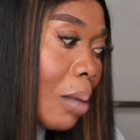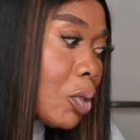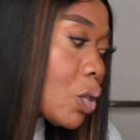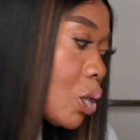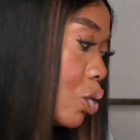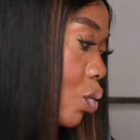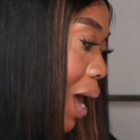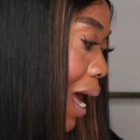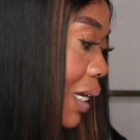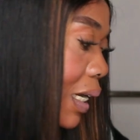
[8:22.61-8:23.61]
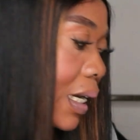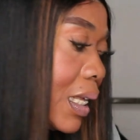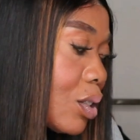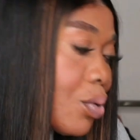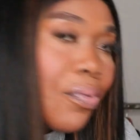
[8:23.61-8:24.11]
I'm just going to add
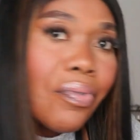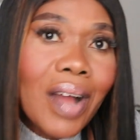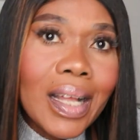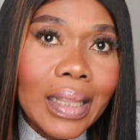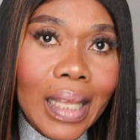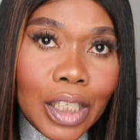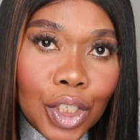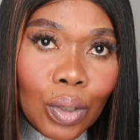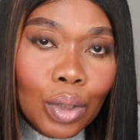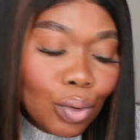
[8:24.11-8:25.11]
little foundation